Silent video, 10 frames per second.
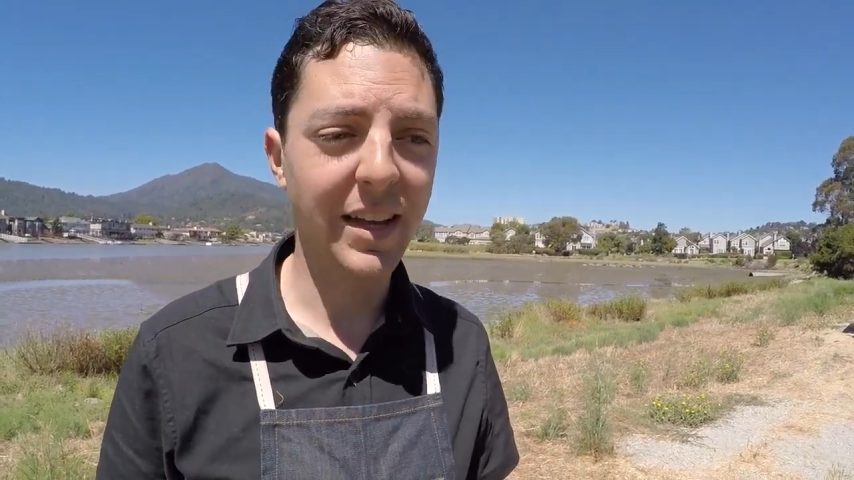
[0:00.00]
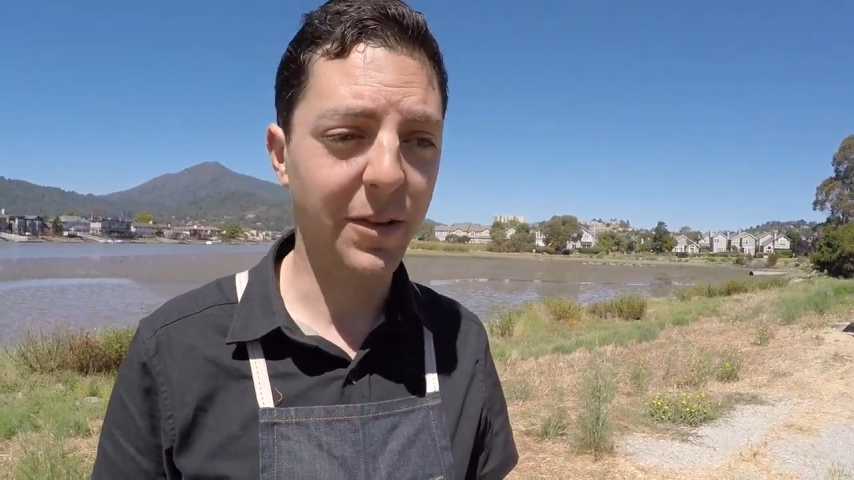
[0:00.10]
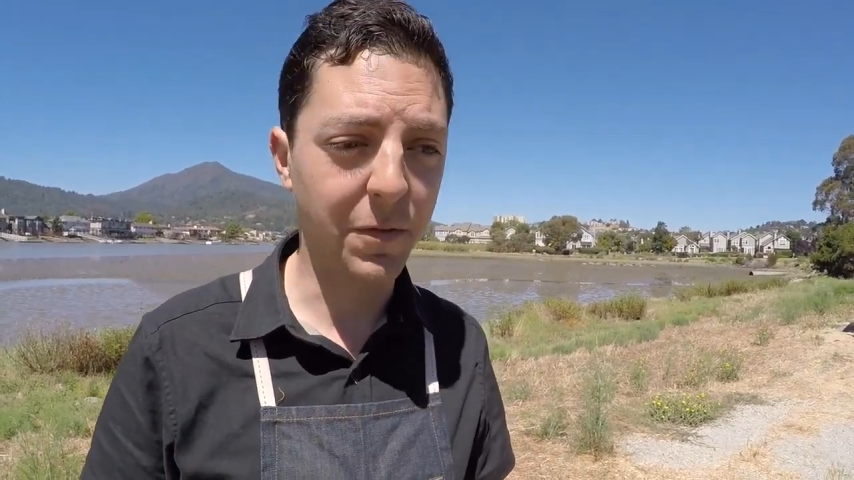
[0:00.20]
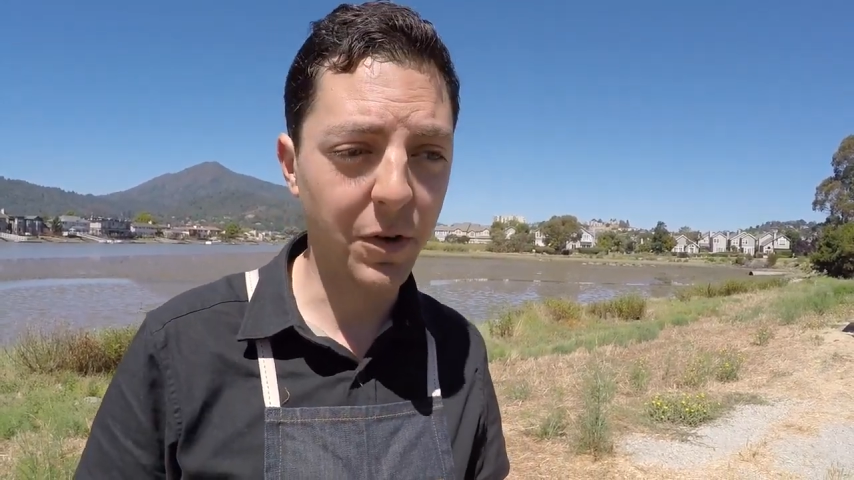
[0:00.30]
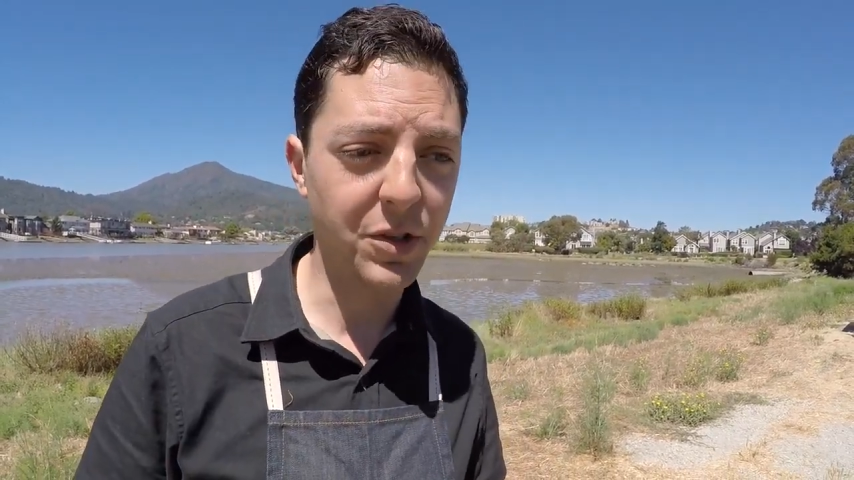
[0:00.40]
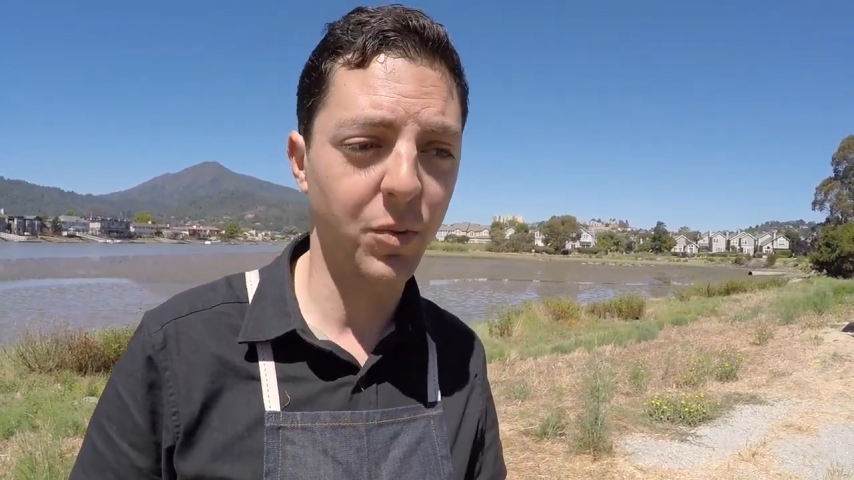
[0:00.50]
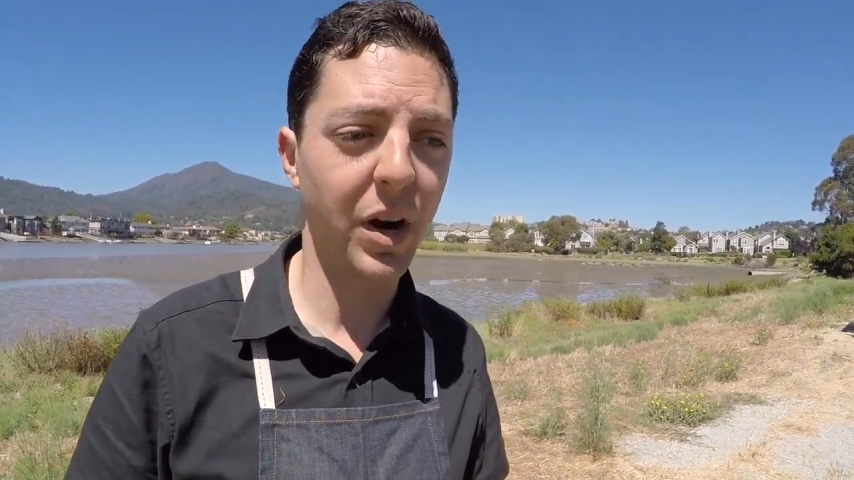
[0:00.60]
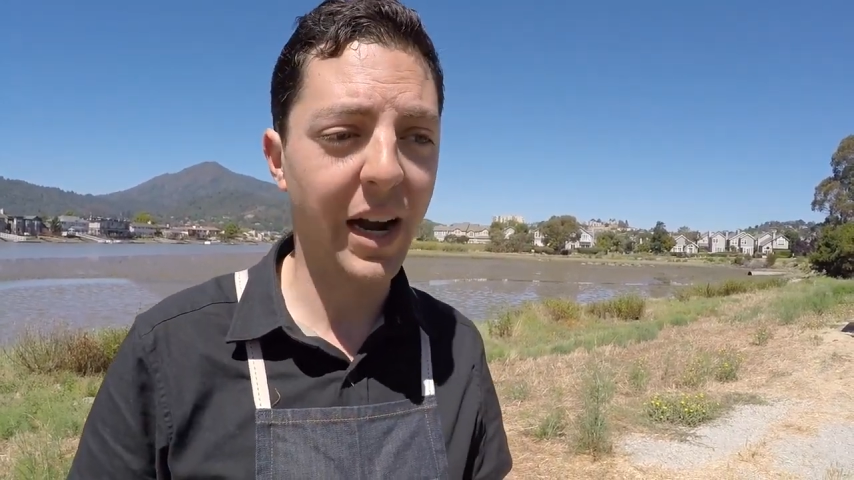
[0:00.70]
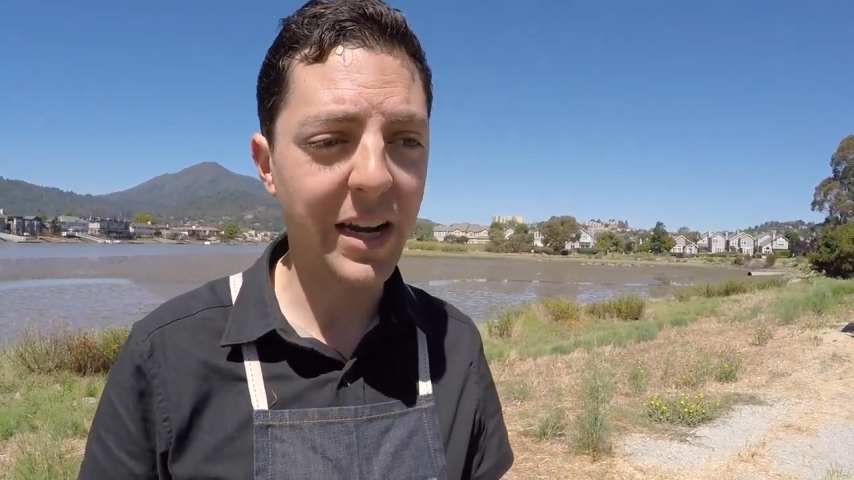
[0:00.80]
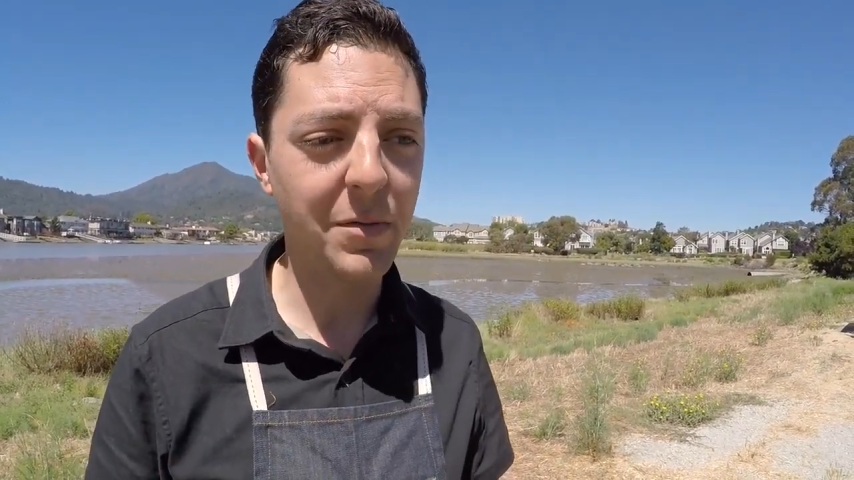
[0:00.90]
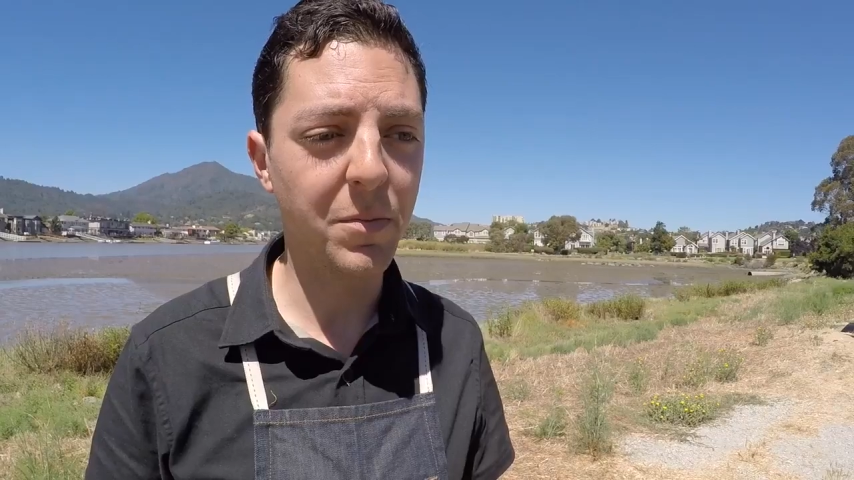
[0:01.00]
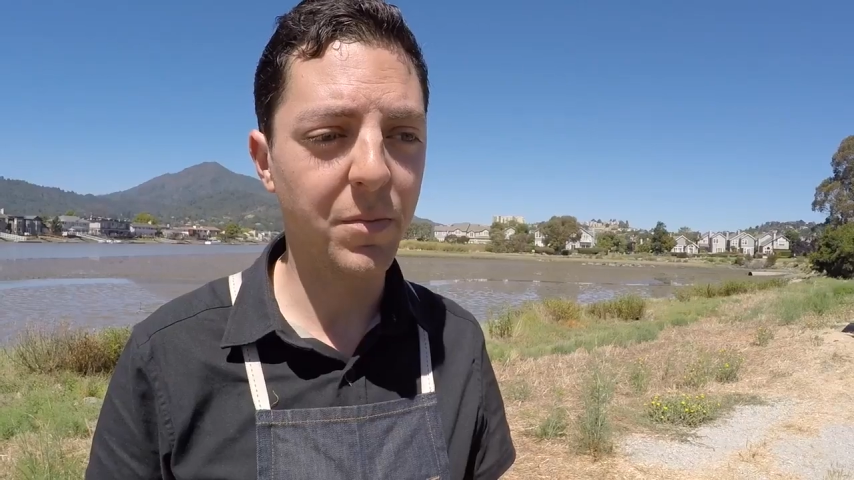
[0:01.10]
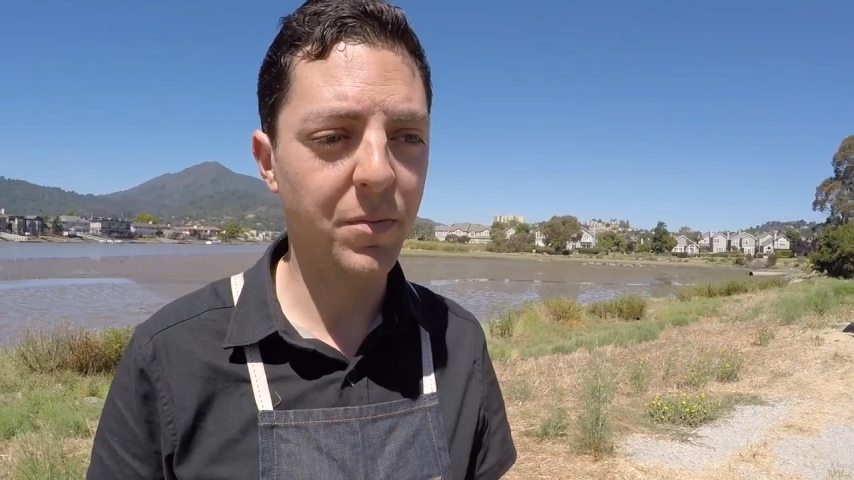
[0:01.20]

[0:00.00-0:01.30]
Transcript: the first ride